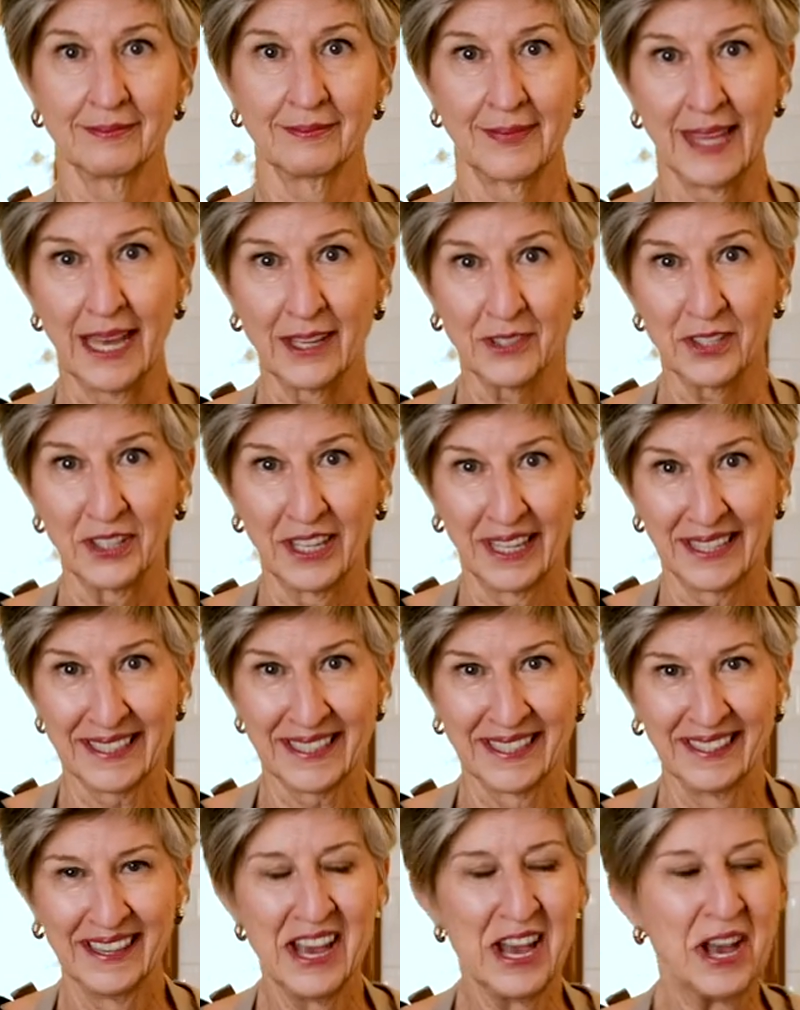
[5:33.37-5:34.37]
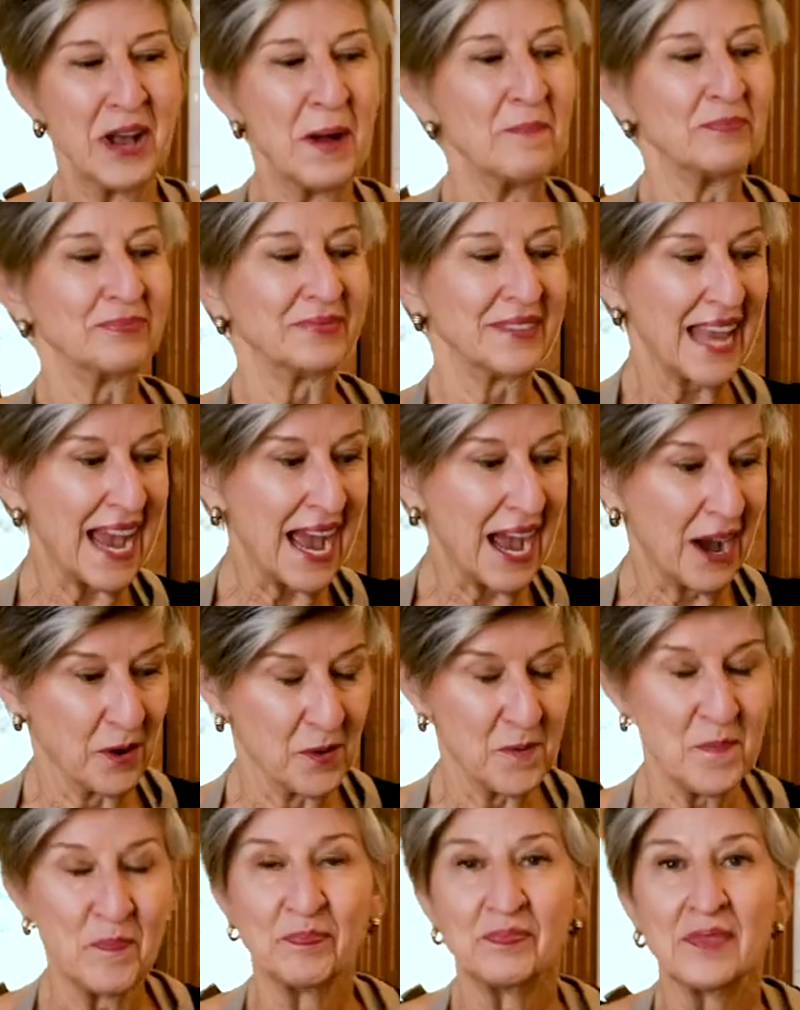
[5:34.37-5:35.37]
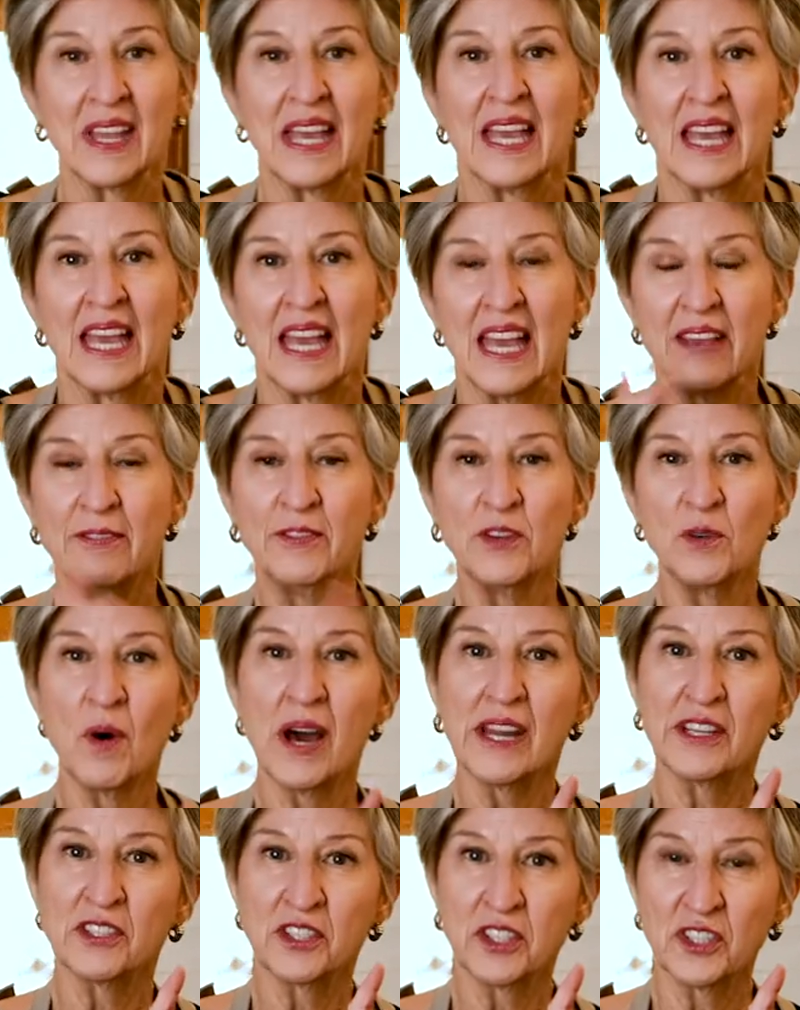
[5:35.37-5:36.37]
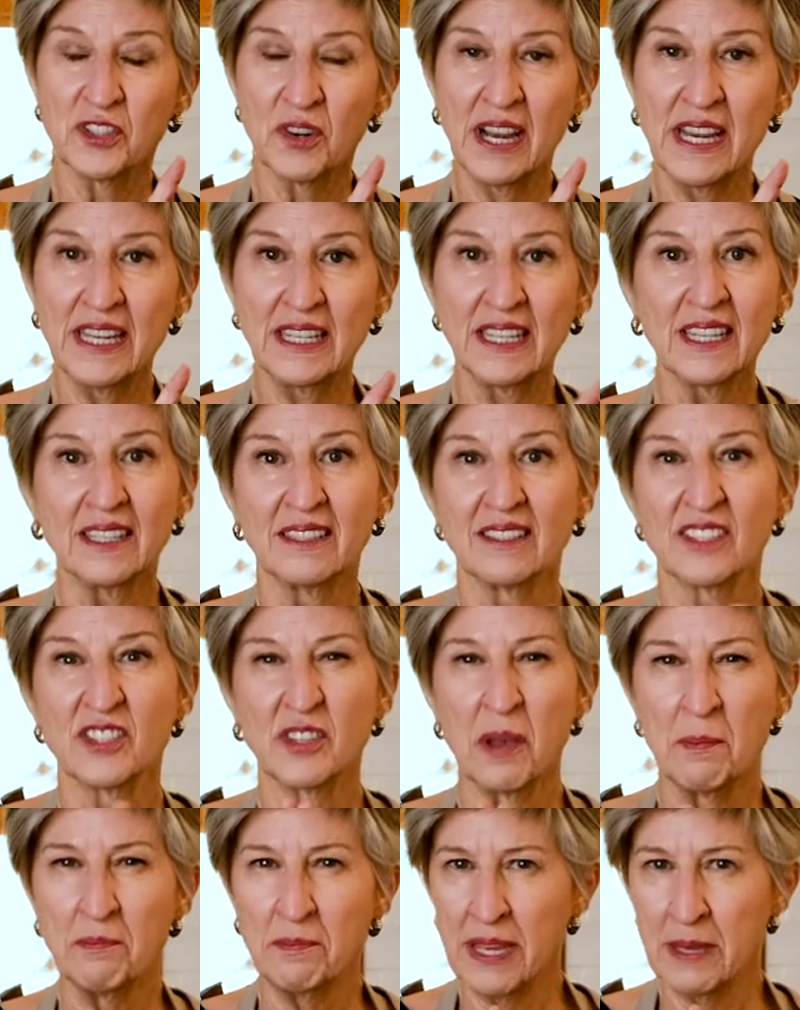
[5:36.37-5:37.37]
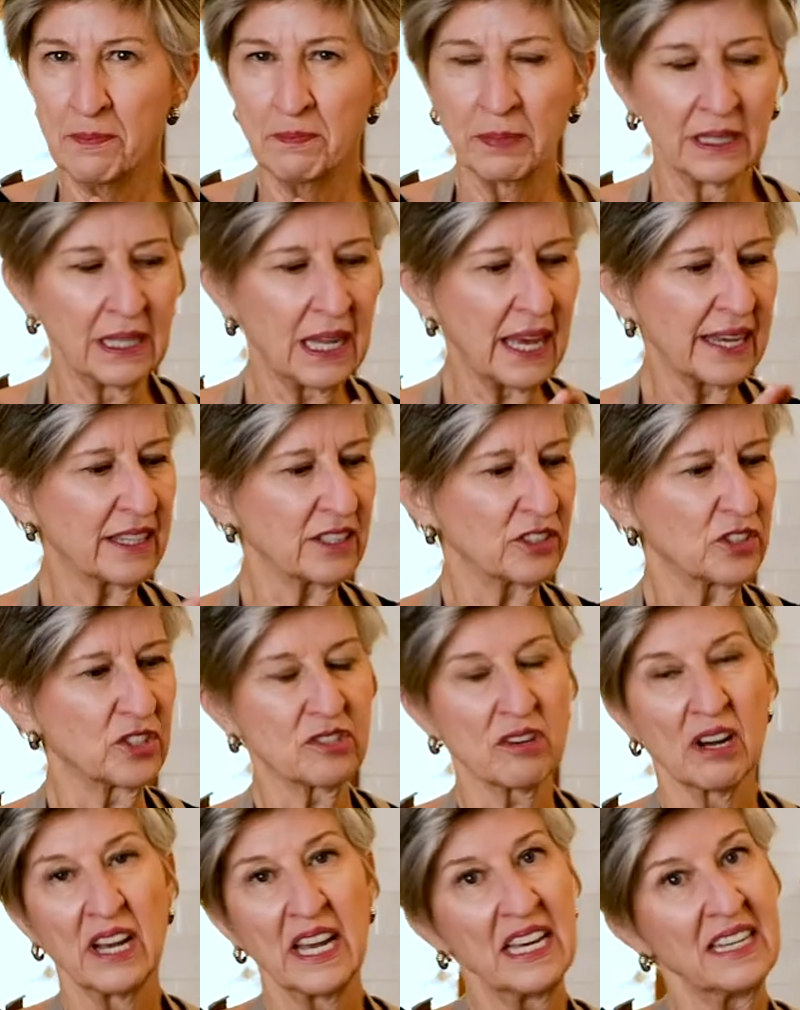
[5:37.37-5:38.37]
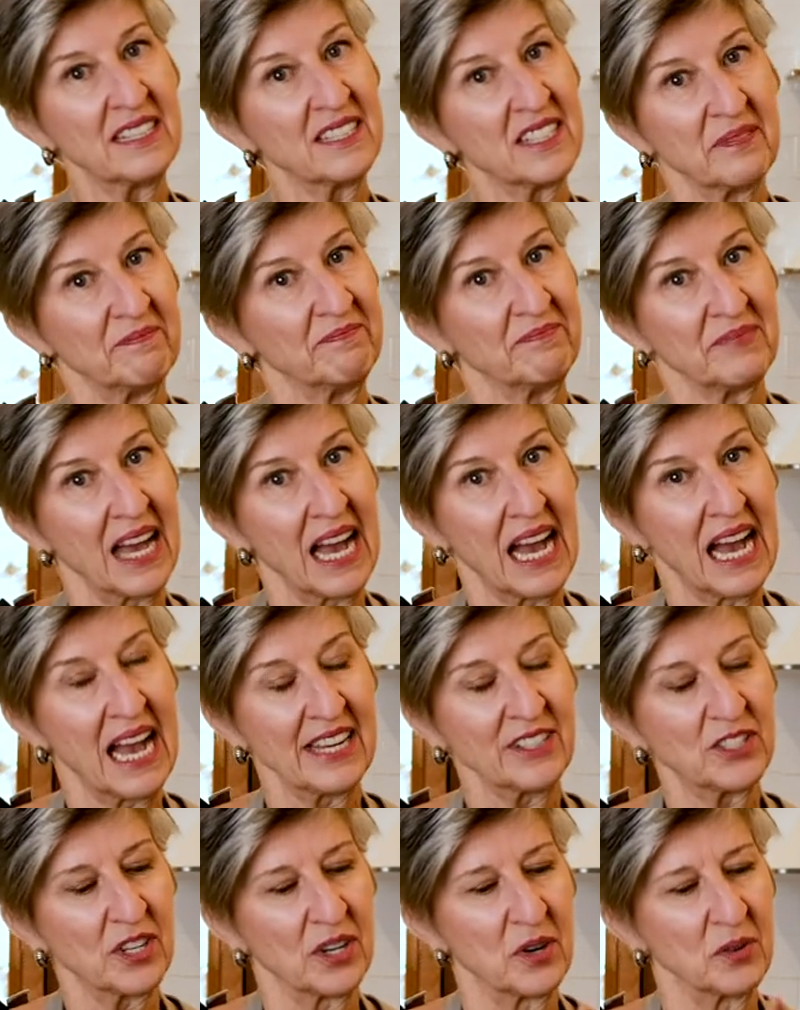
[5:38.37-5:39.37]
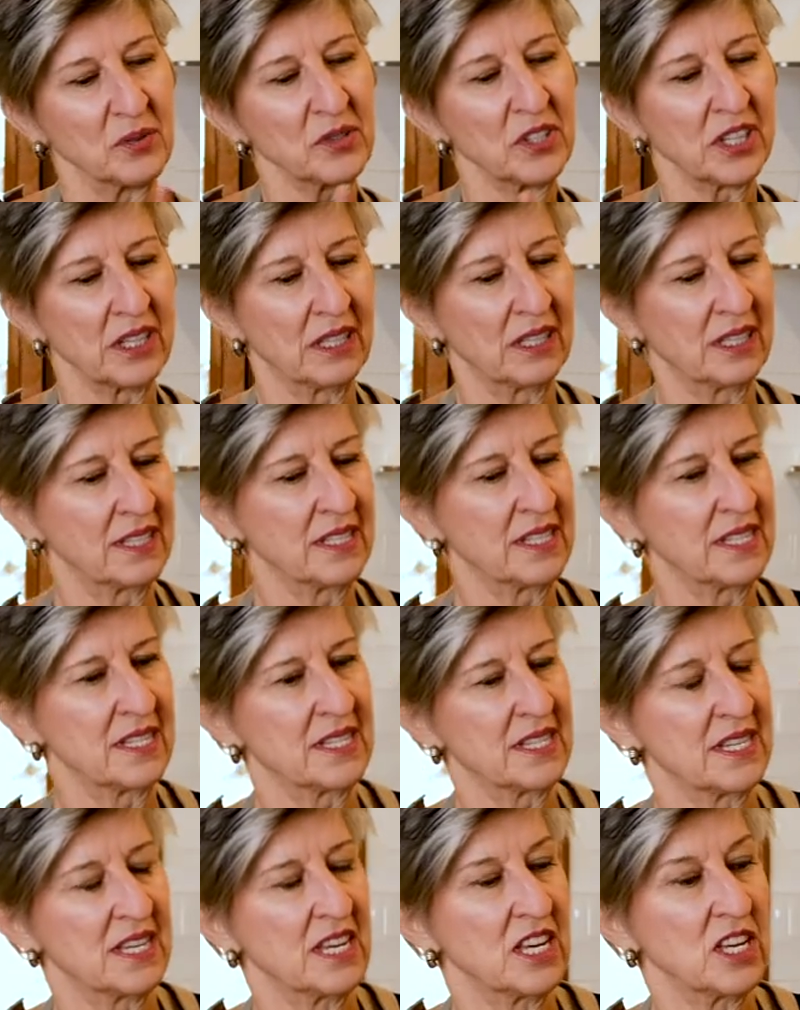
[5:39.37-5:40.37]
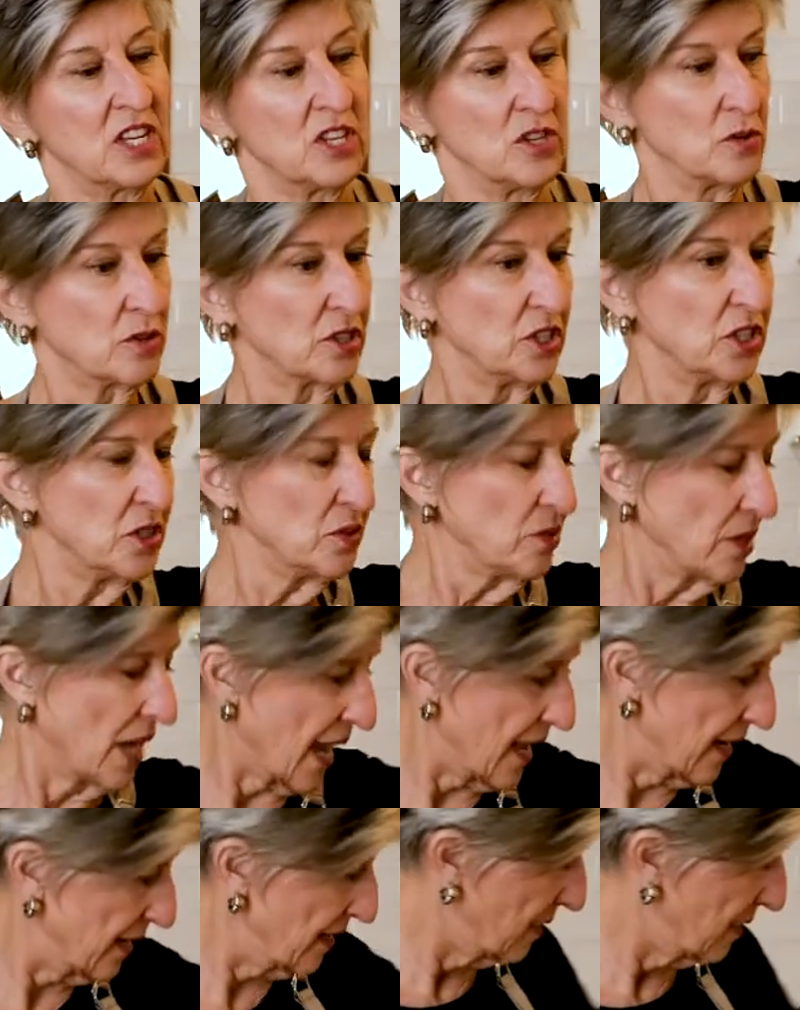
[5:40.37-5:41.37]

That's it. Now, if you want to strain it, some people like it strained. I don't. You can do that.